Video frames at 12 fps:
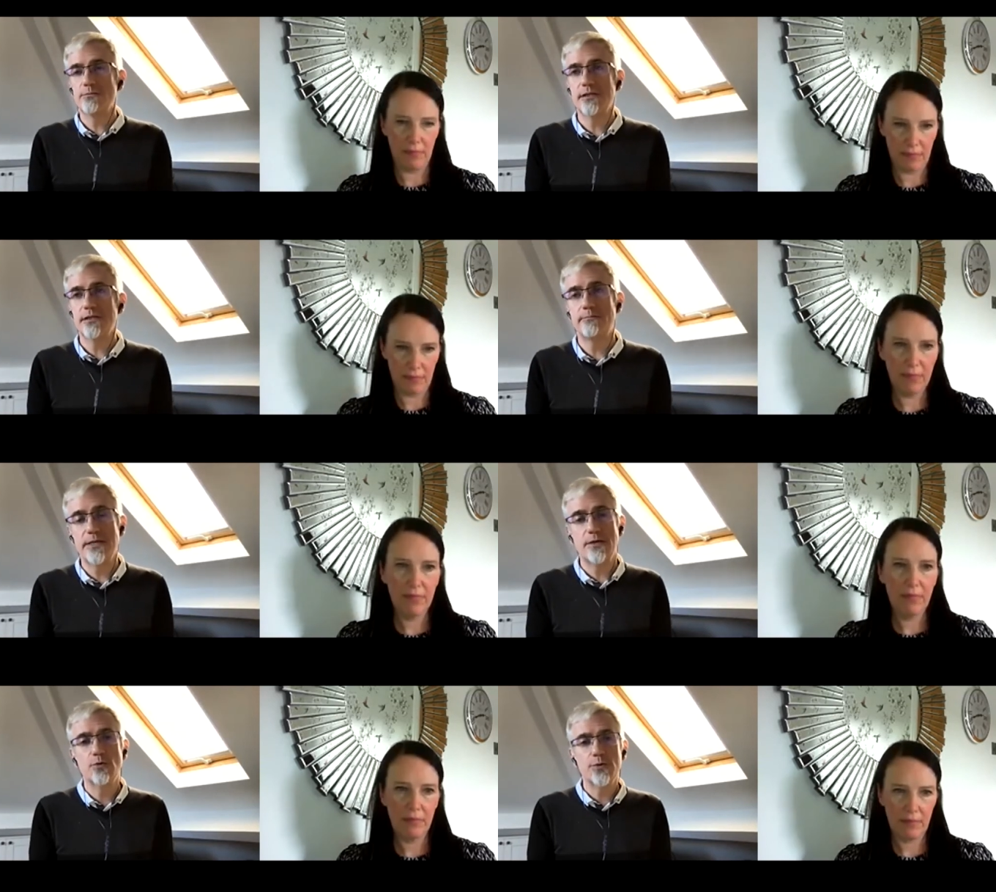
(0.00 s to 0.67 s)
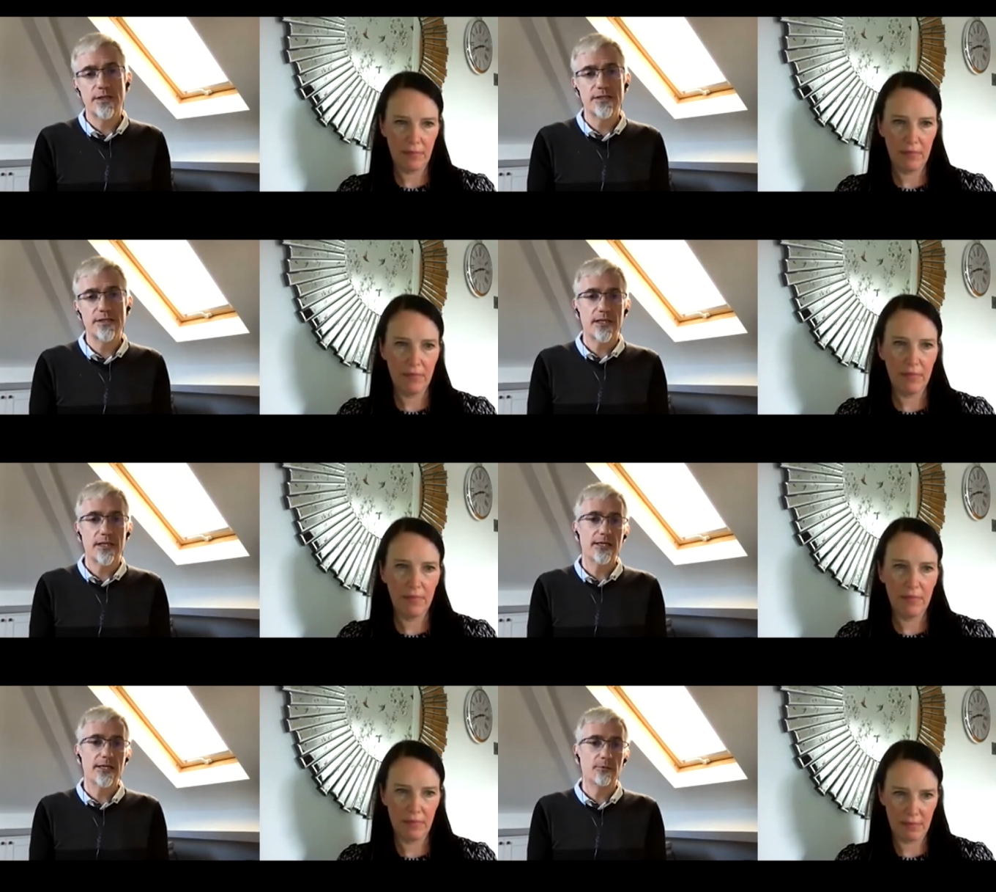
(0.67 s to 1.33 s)
Speaker 1: a big audience
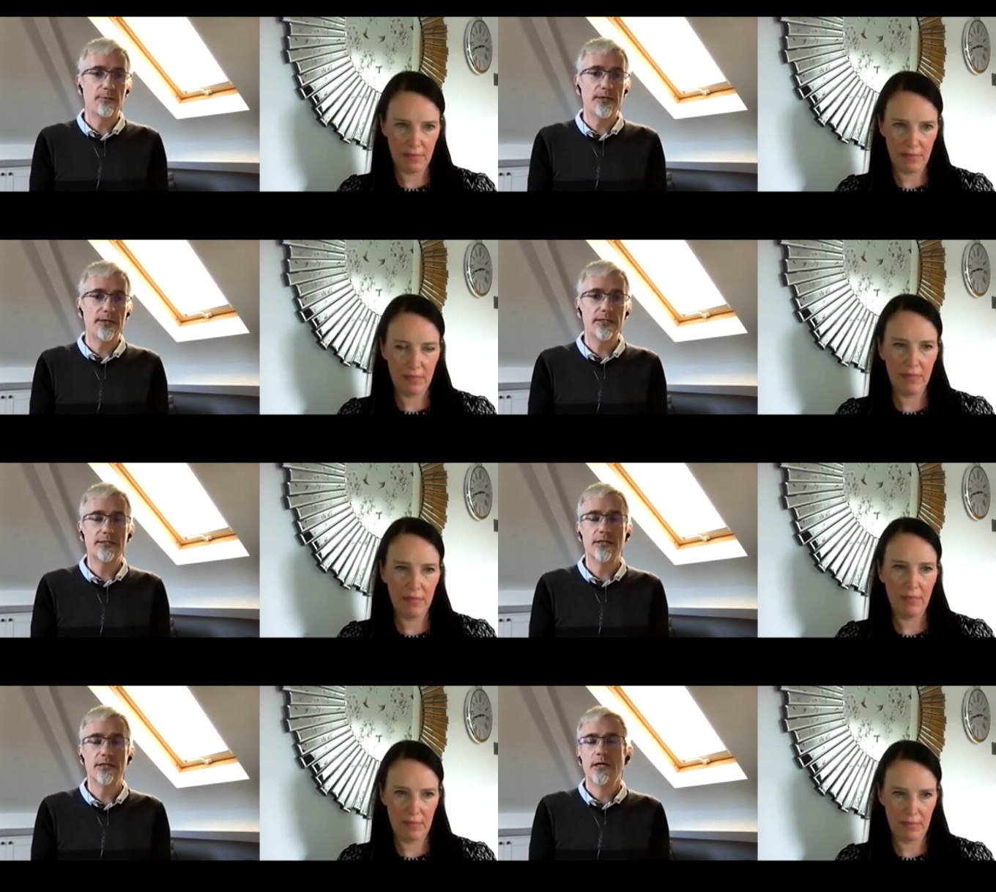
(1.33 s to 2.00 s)
engagement piece